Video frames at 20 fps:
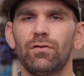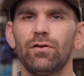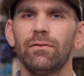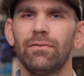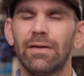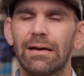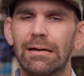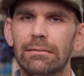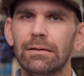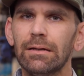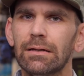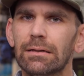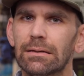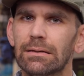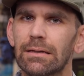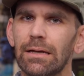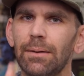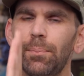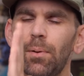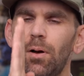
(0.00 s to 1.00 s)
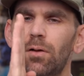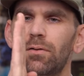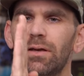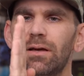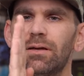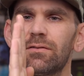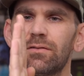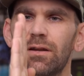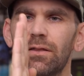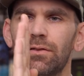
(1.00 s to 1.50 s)
So you have like a little lip on the
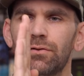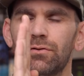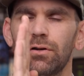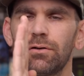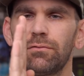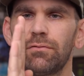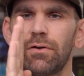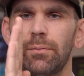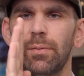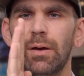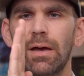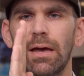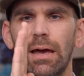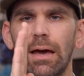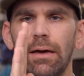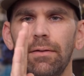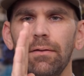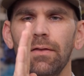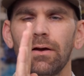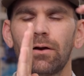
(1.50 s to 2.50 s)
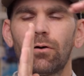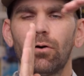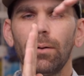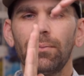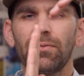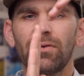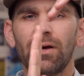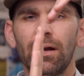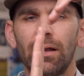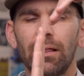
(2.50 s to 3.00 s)
outside of the trigger frame, and then the
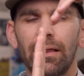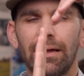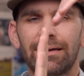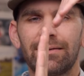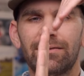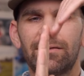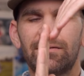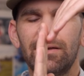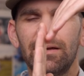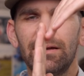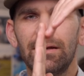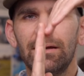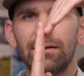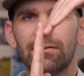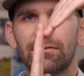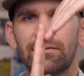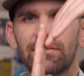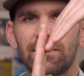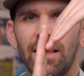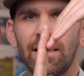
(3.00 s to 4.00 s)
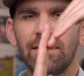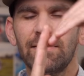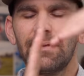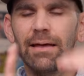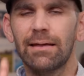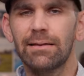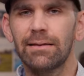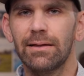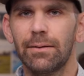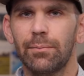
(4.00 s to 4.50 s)
grips kind of like sit inside
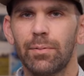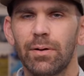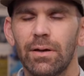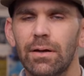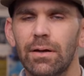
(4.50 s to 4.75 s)
that lip